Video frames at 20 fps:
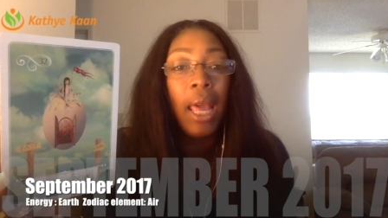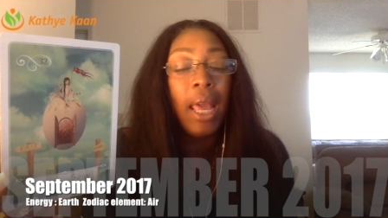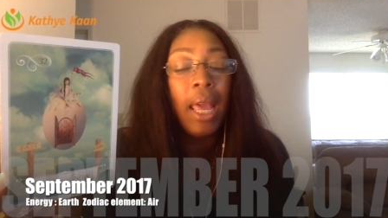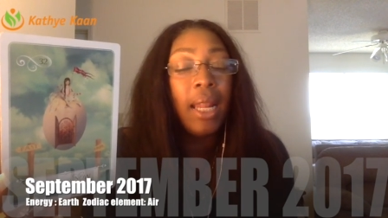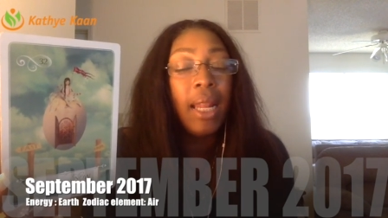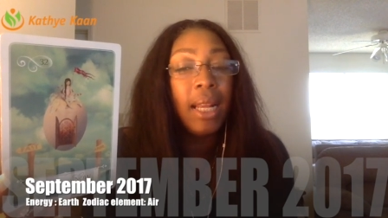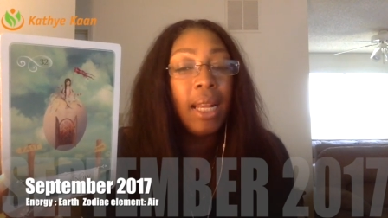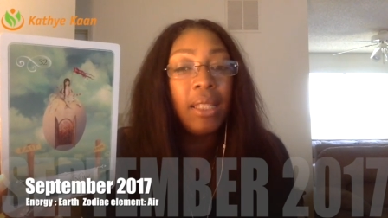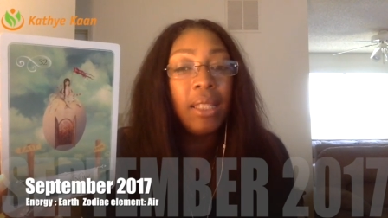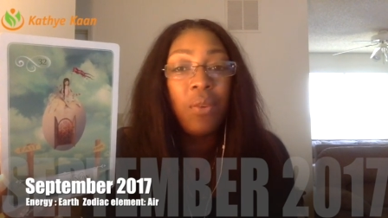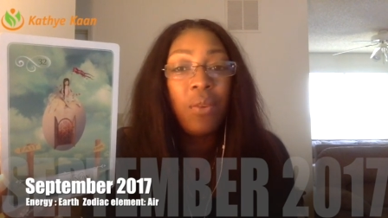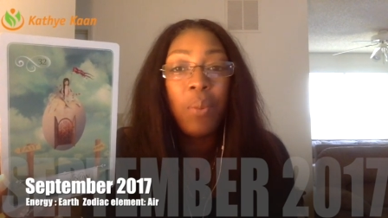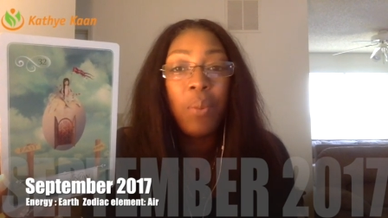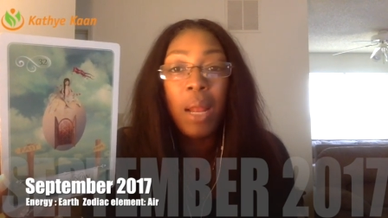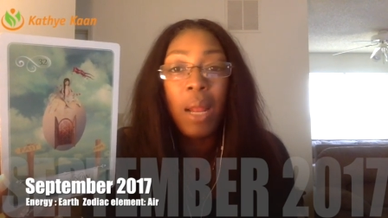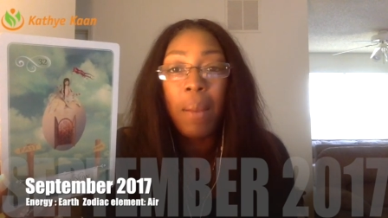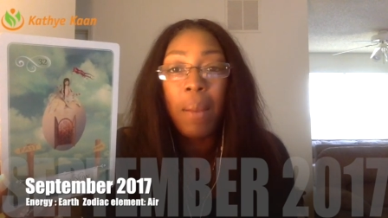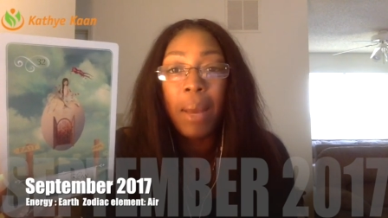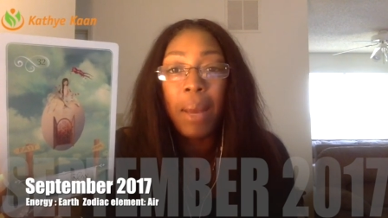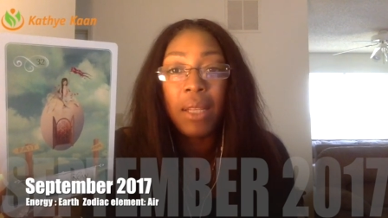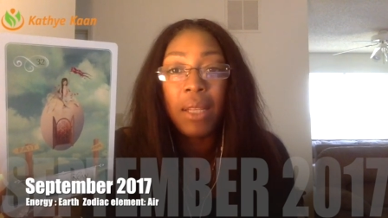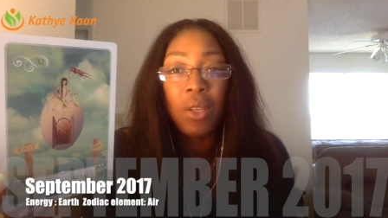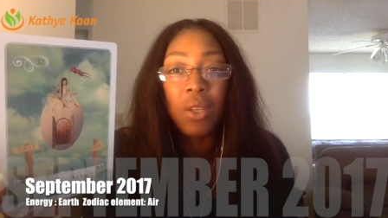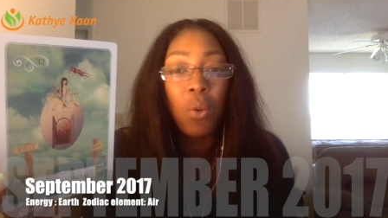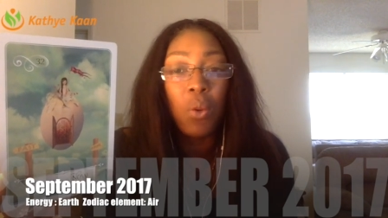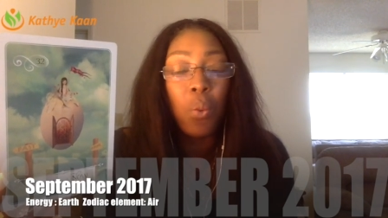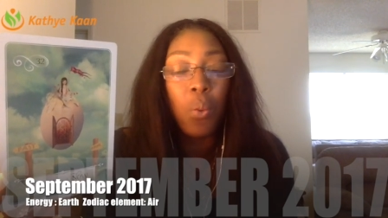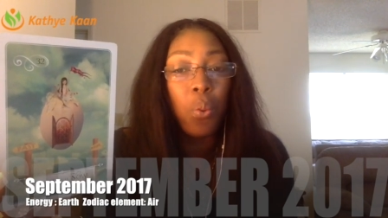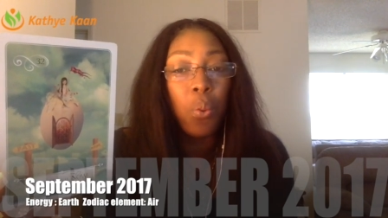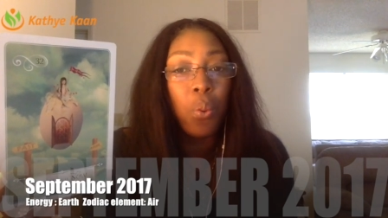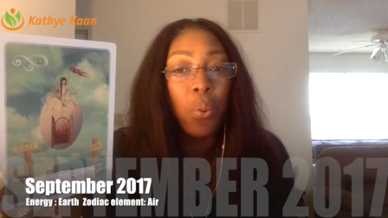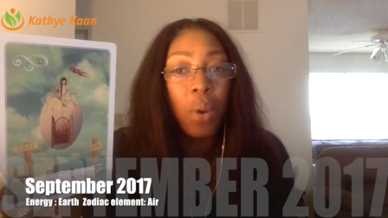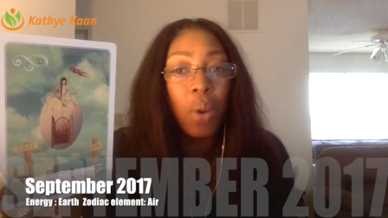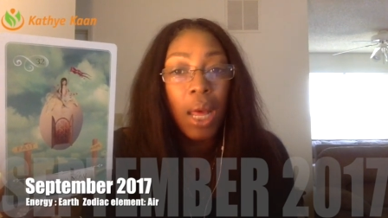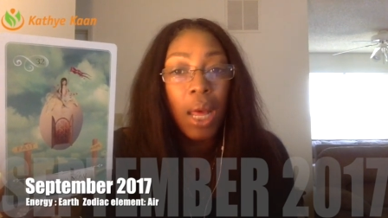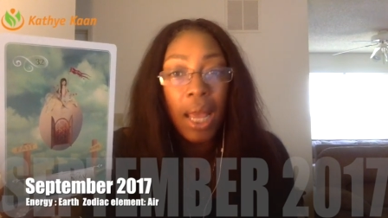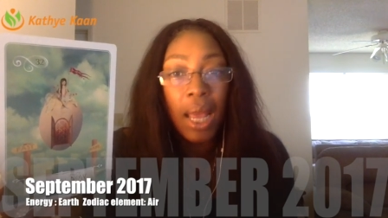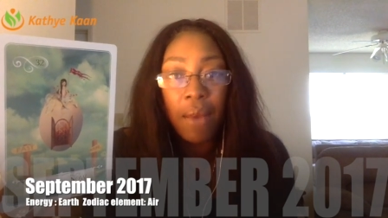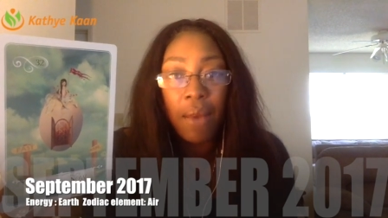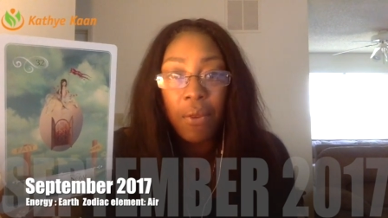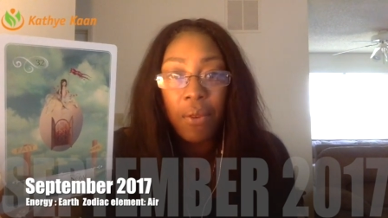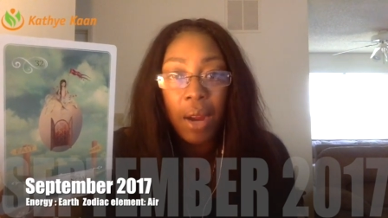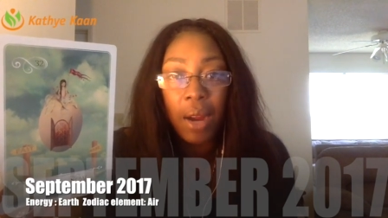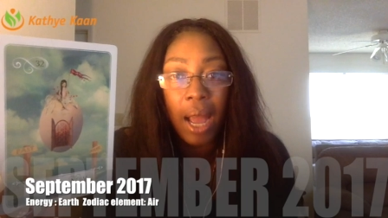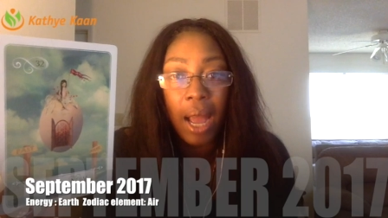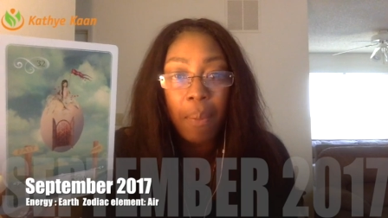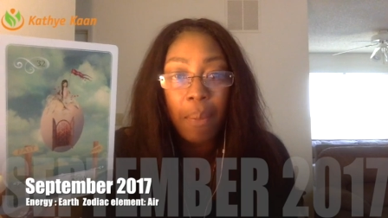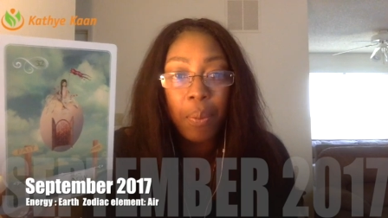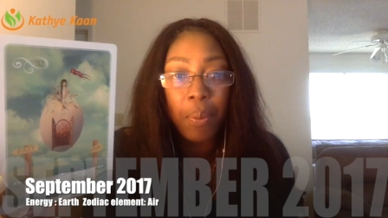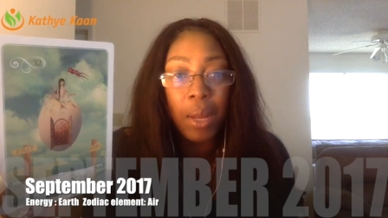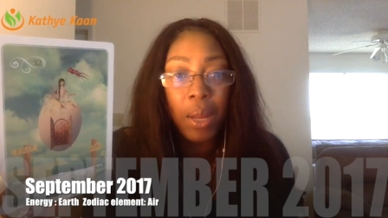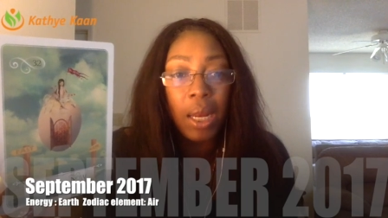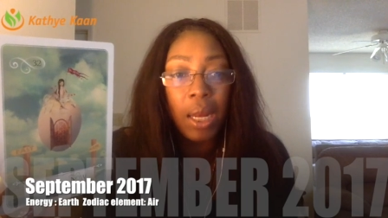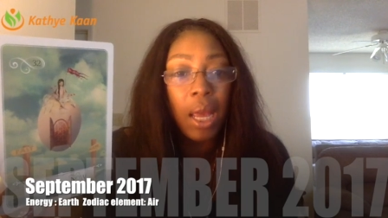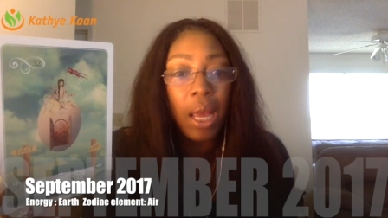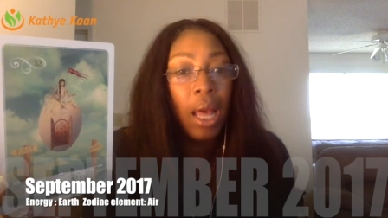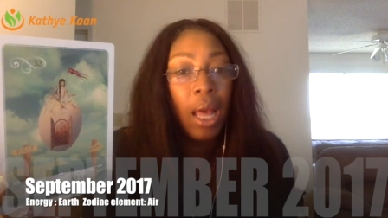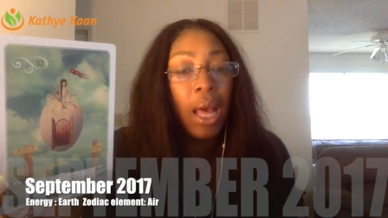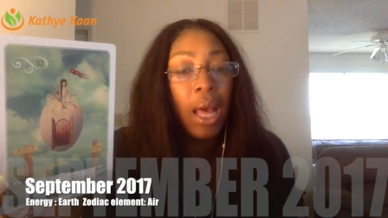It doesn't really matter whatever happened